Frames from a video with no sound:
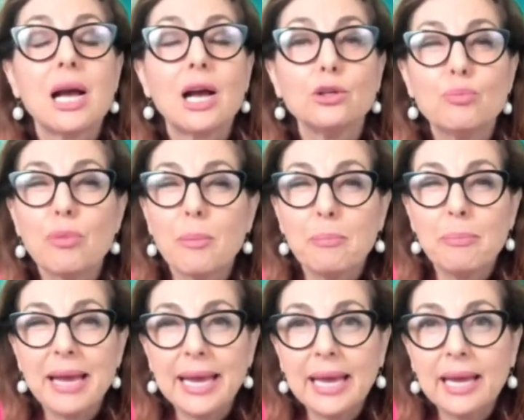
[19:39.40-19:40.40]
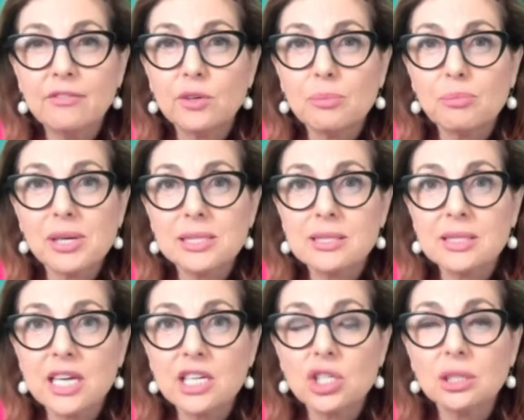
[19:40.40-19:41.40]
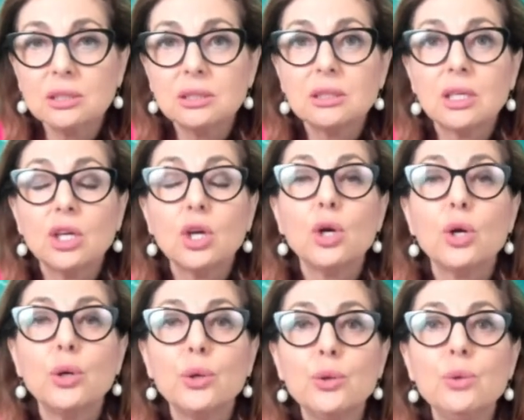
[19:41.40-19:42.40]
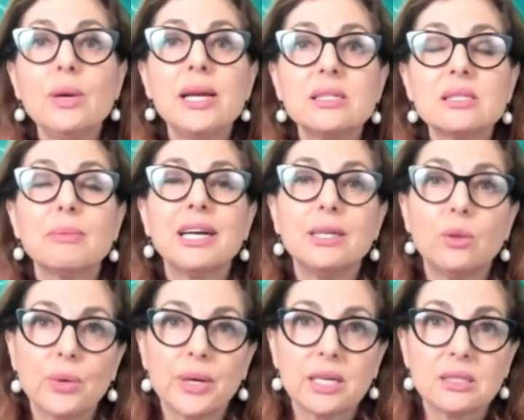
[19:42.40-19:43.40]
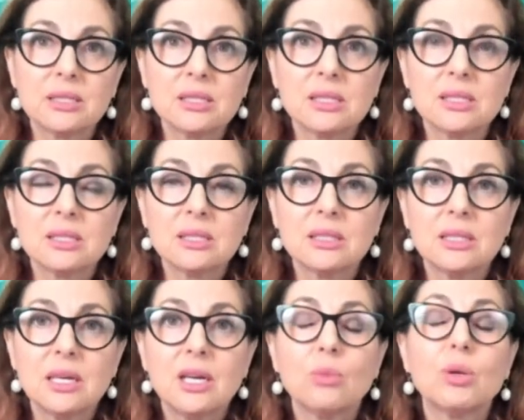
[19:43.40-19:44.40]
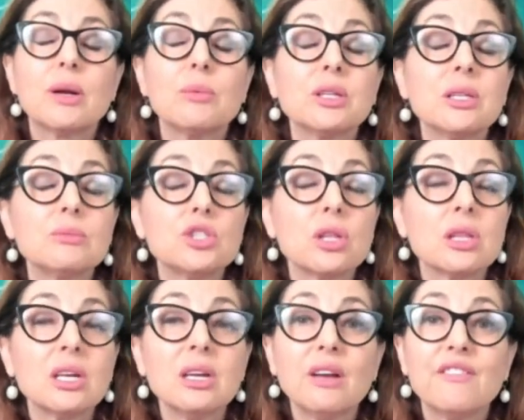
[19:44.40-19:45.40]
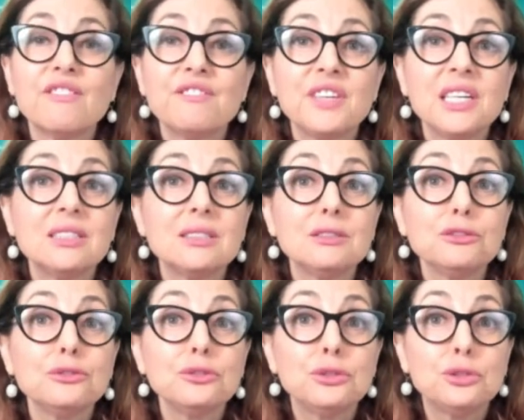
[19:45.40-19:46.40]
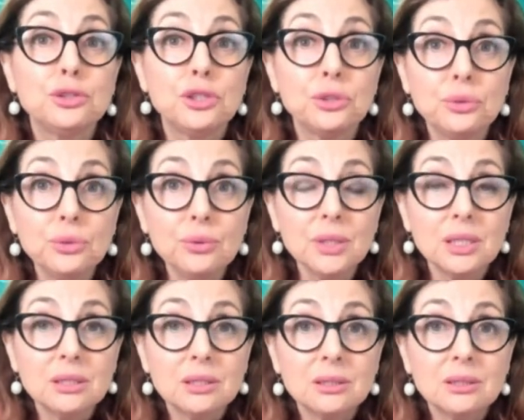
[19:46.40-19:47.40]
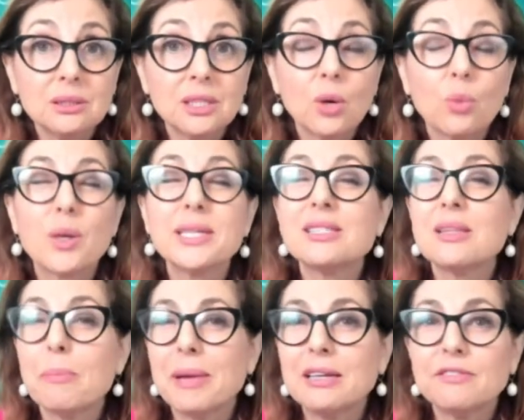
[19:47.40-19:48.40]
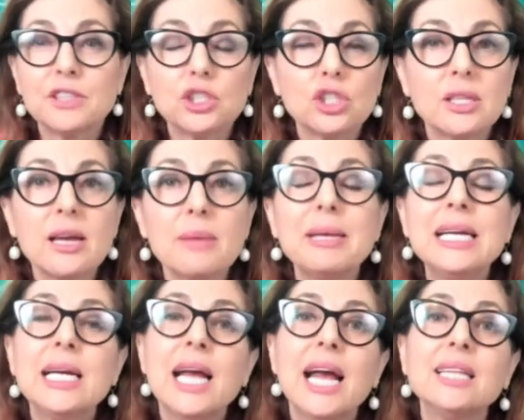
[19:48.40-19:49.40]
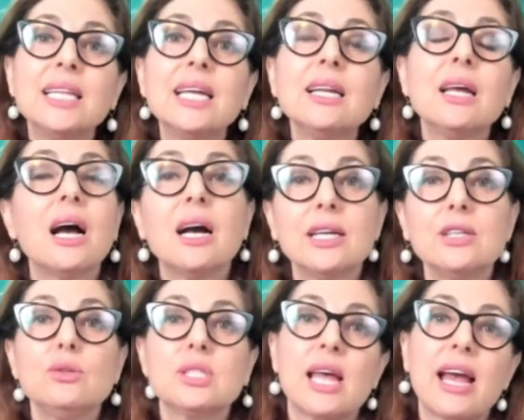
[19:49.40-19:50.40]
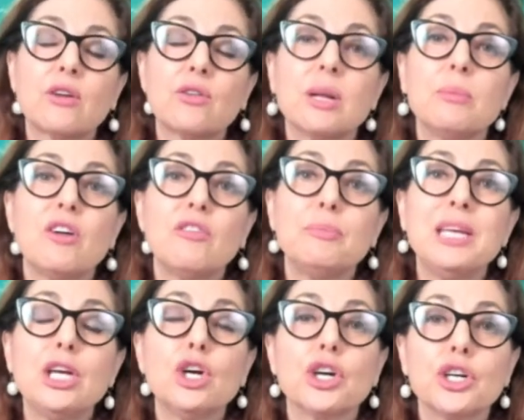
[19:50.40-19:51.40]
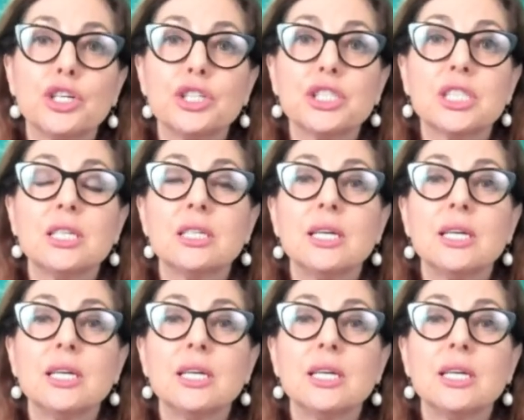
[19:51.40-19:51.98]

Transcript: how you prepare for a presentation. Who is my audience? What I want them to think, feel, do? What is the benefit to them? And then I use the acronym of being heard.